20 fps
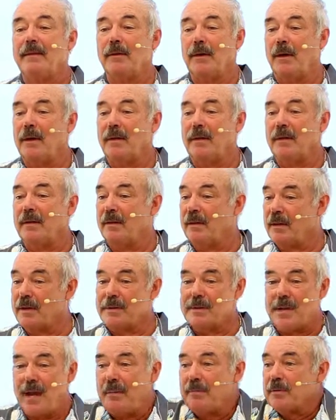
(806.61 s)
and the, the
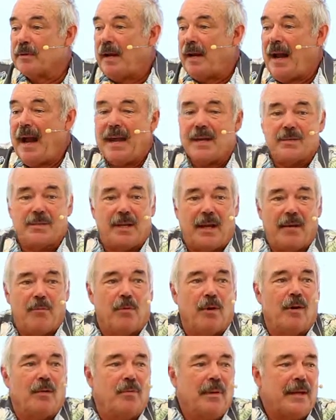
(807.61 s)
disciples had asked, hey,
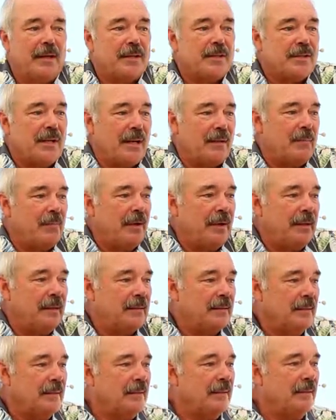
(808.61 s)
where are we going to celebrate
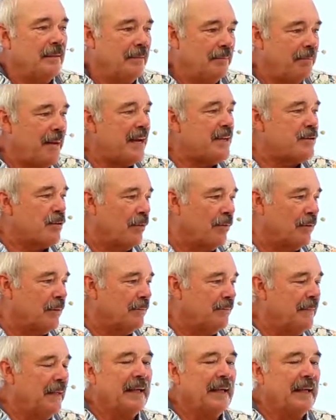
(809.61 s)
uh, Passover?